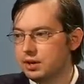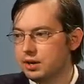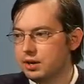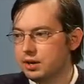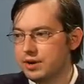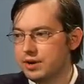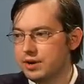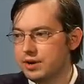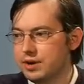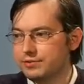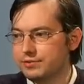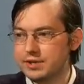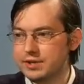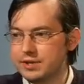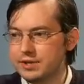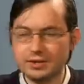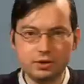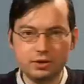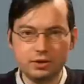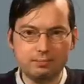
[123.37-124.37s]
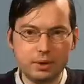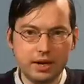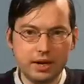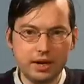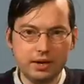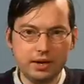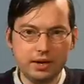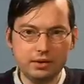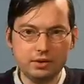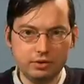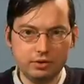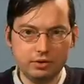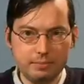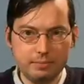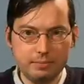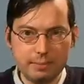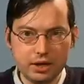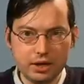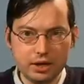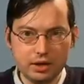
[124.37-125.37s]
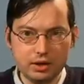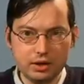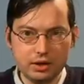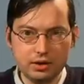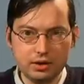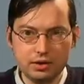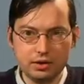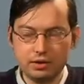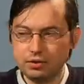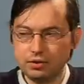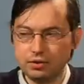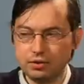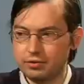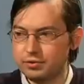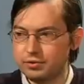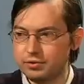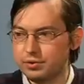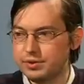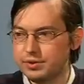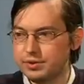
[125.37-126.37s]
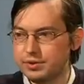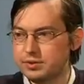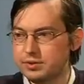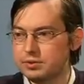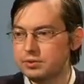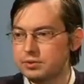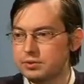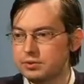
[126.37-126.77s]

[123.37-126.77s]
And after f6 you play, you remember? Of course.